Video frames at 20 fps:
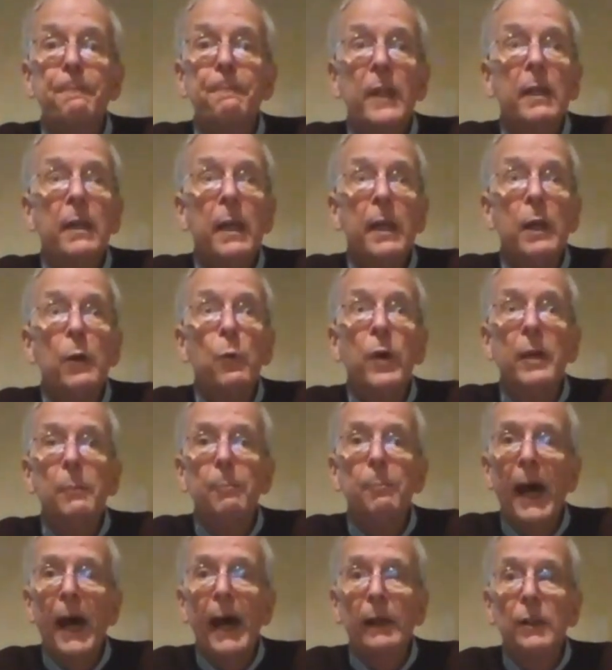He went
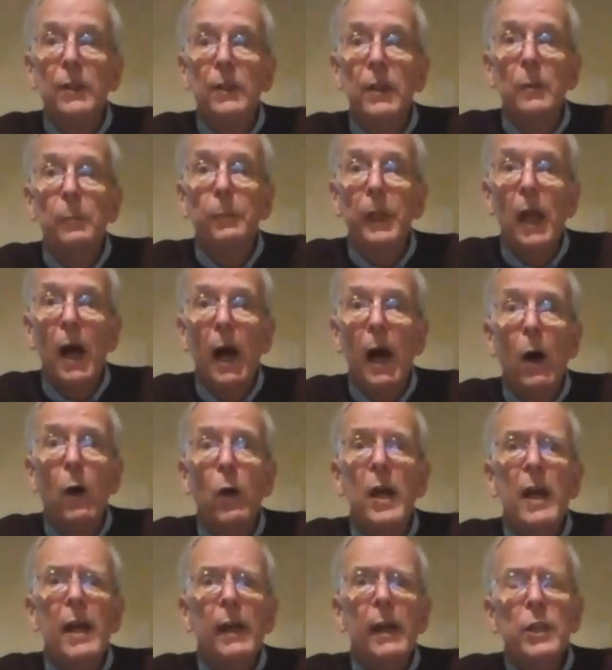back to the plow.
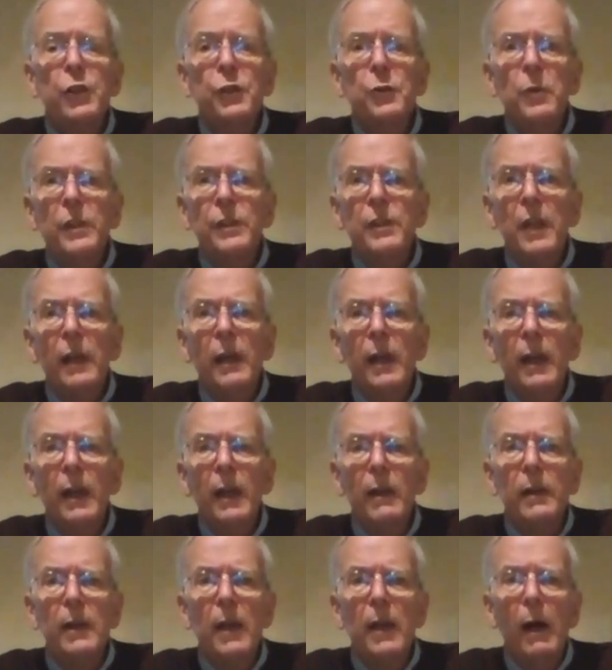This was
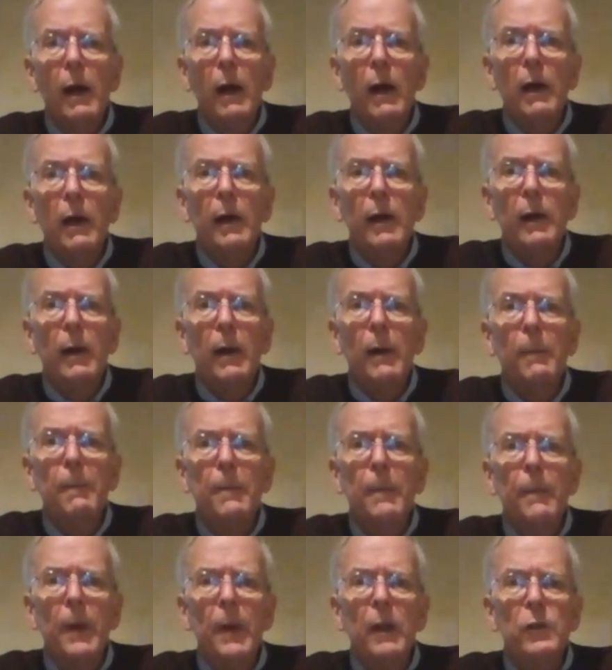a
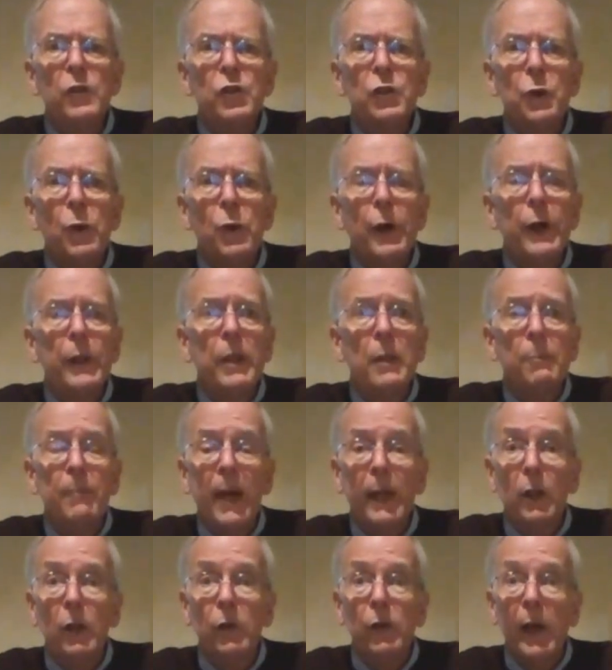story that
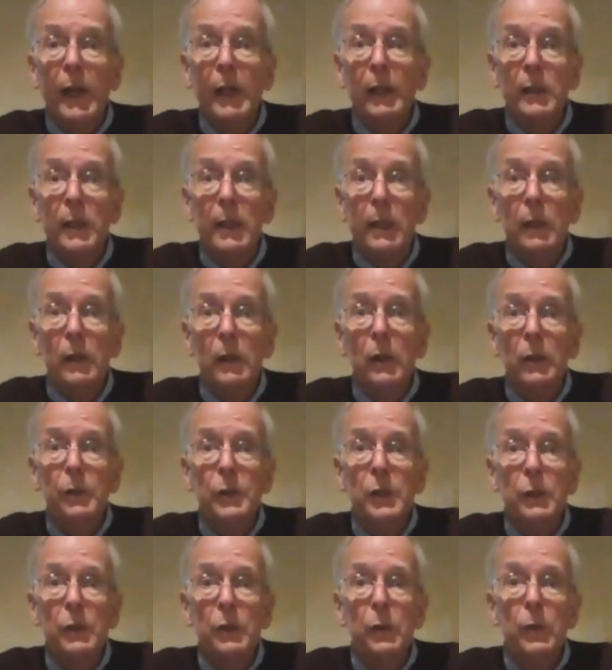meant a great deal
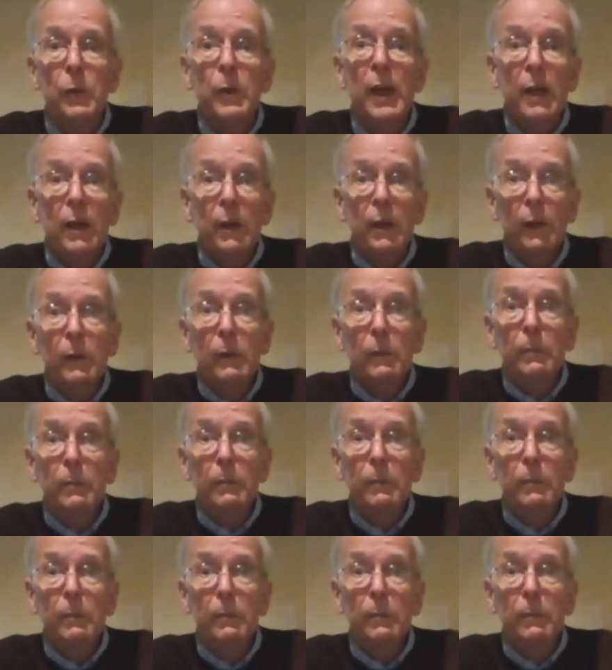to the
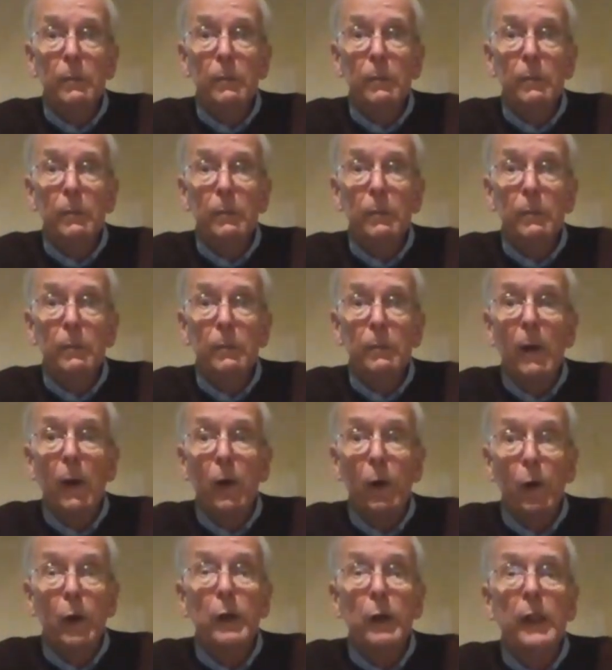
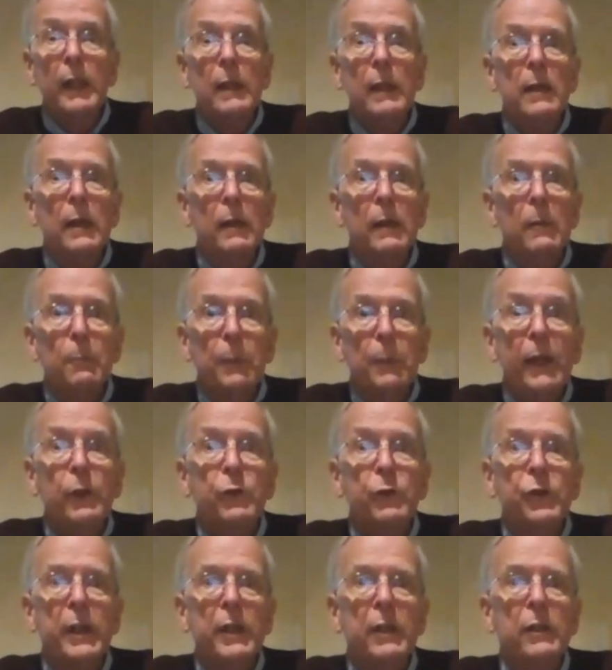early
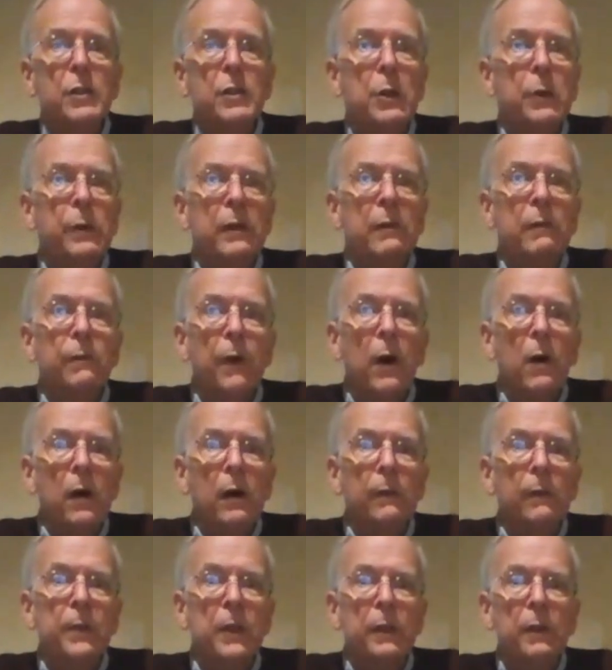patriots who were
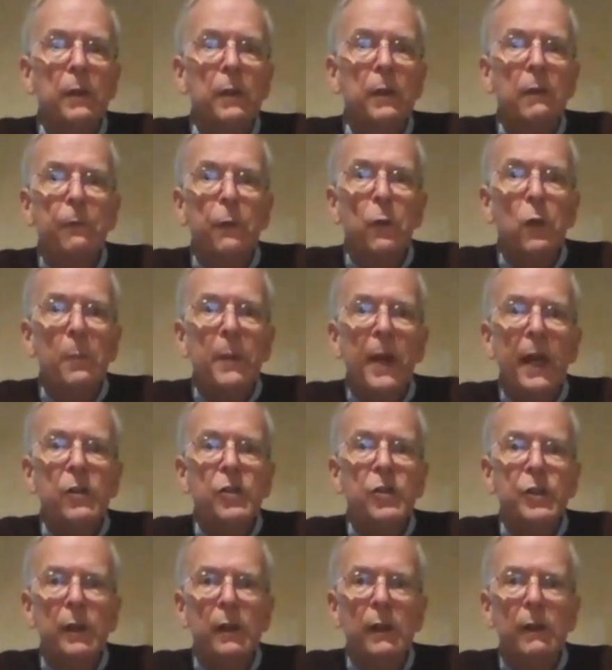involved in the
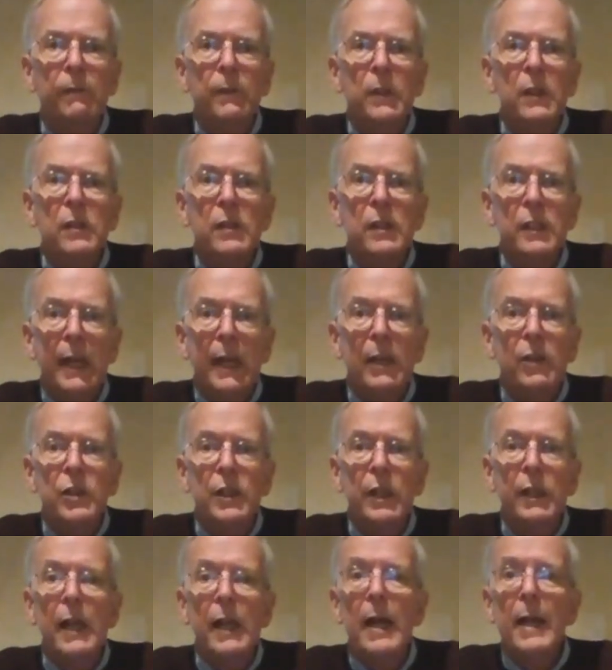formation of this
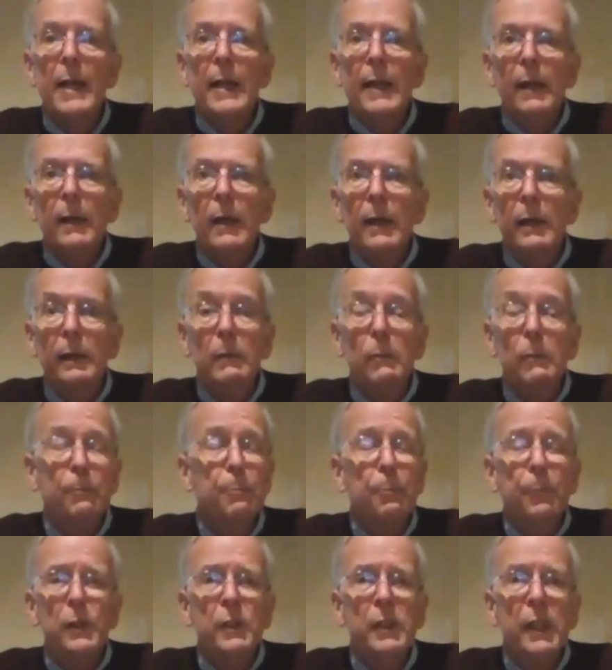nation,
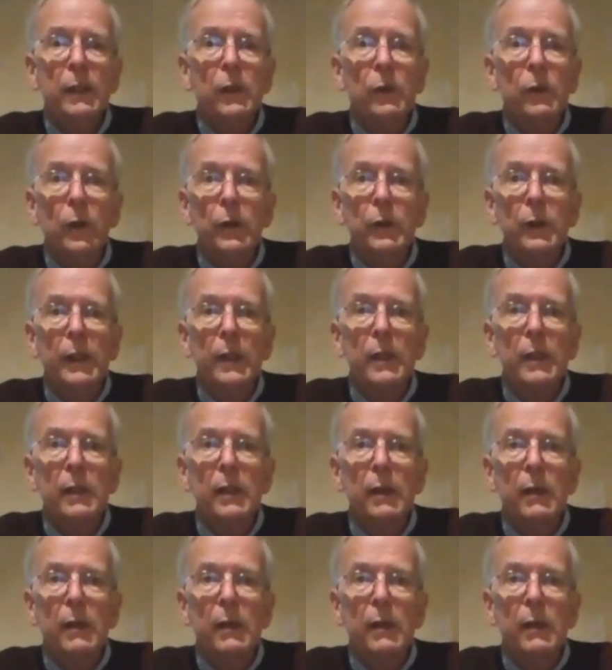particularly